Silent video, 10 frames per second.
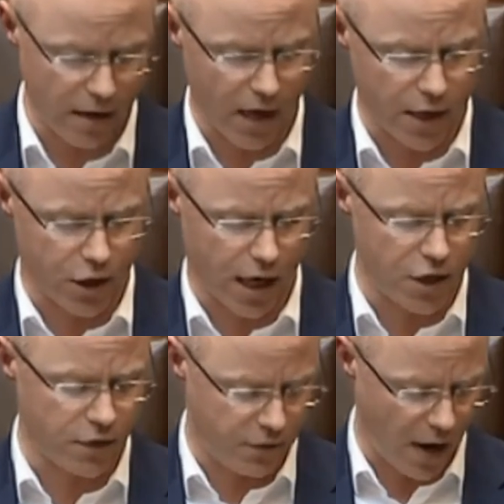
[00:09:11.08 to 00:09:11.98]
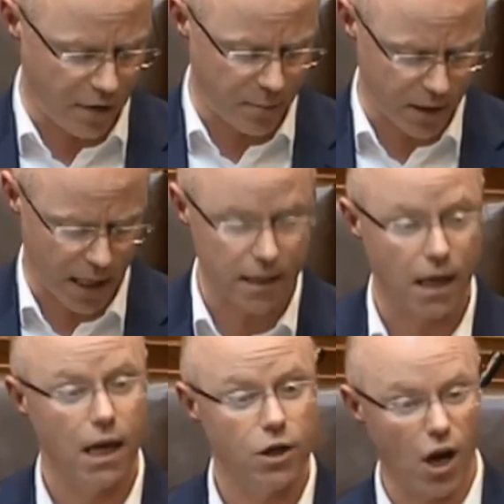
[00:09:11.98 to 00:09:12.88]
education 5%.
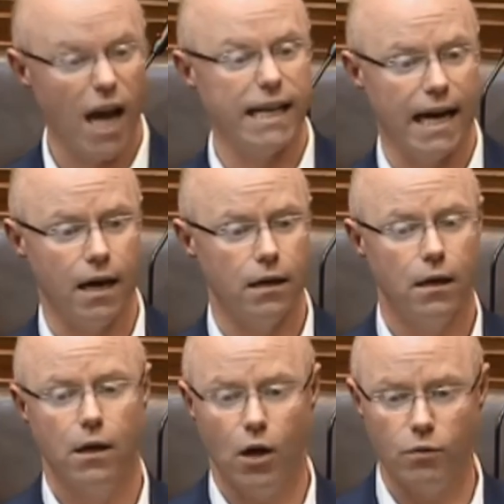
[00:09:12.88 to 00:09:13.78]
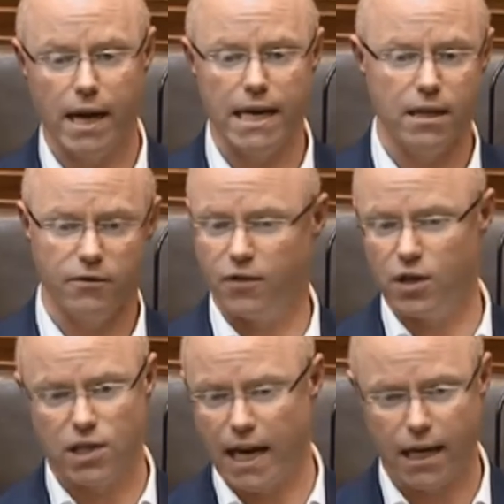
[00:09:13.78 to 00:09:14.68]
Childcare, already the
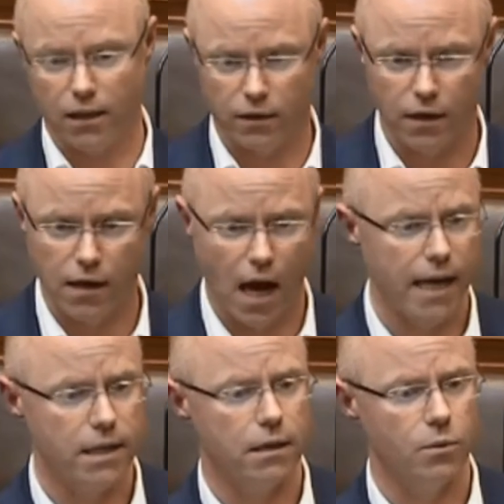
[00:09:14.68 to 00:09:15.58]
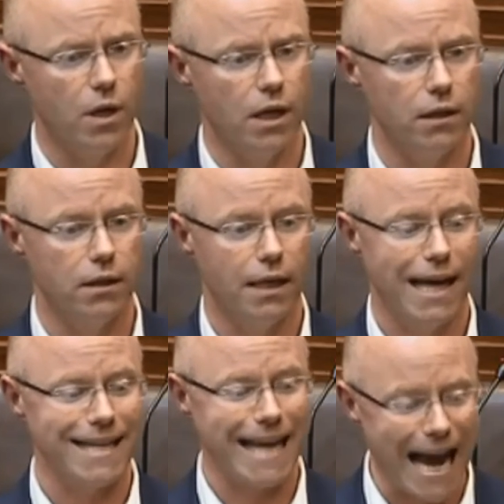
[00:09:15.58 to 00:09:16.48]
first, second or third highest in the world,
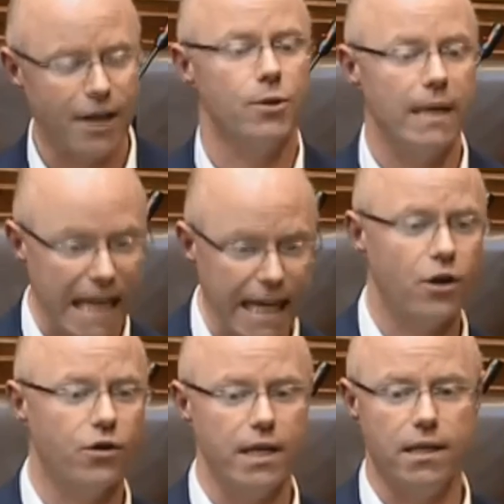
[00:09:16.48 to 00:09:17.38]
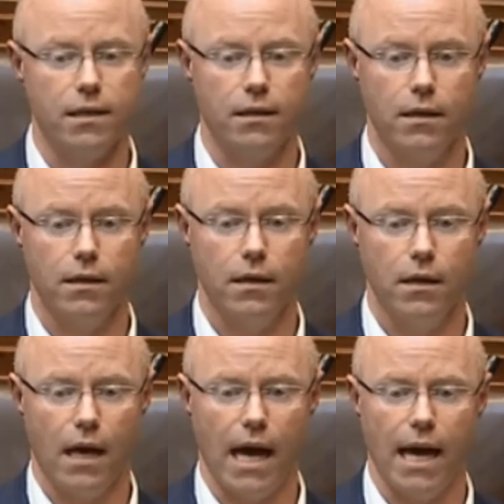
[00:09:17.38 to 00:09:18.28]
has actually increased
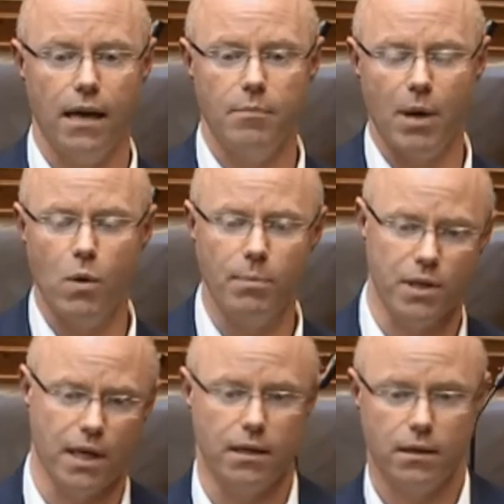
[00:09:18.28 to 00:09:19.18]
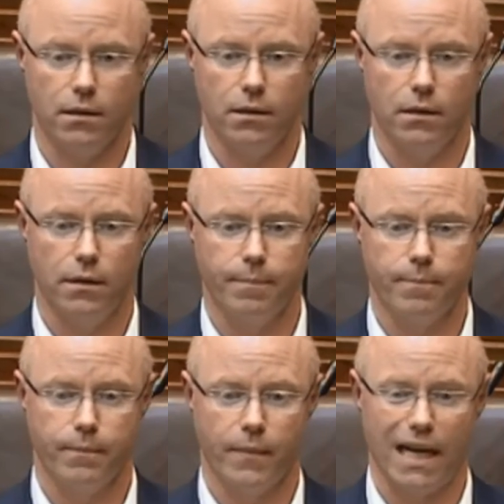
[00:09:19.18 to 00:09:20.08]
by 1%,
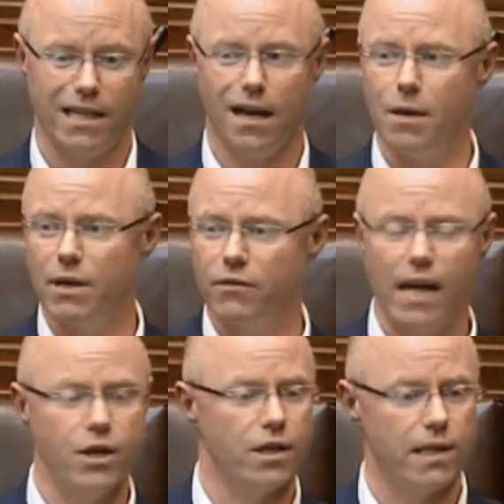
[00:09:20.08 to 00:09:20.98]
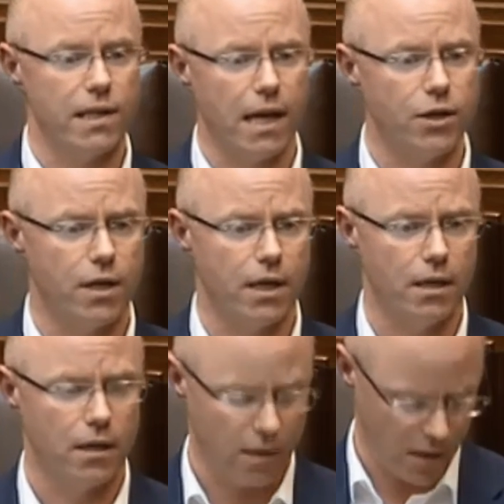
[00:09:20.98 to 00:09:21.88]
at a time when inflation is essentially
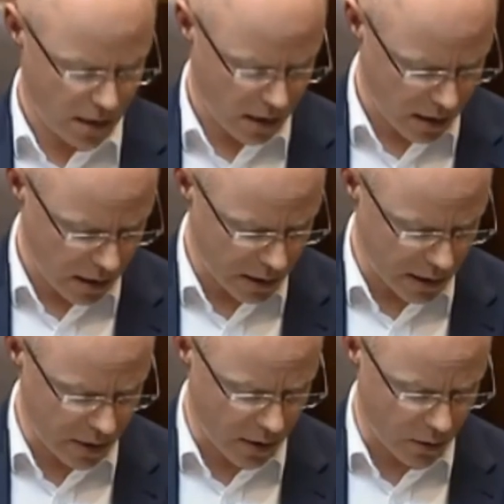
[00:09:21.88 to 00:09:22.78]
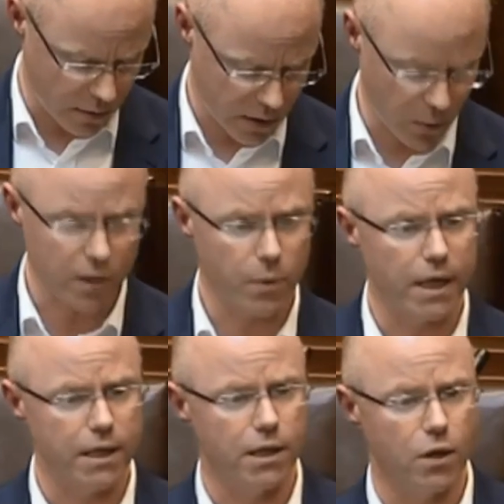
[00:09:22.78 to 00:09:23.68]
zero. So what do we
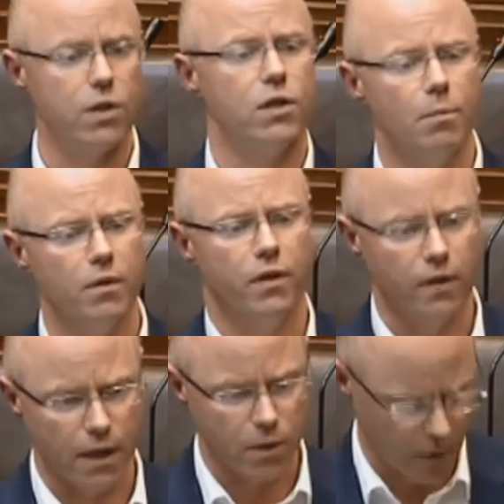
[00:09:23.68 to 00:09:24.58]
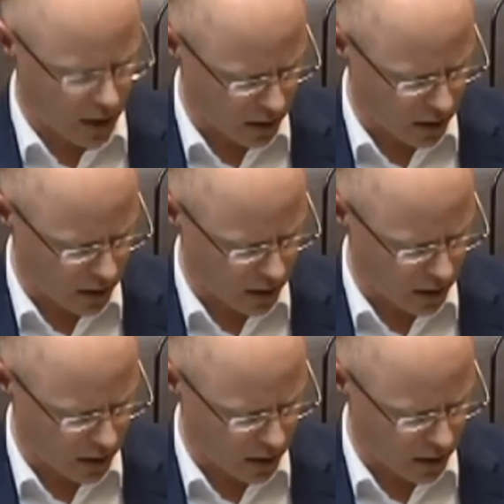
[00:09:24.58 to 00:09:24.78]
need to do? Some of the things we need to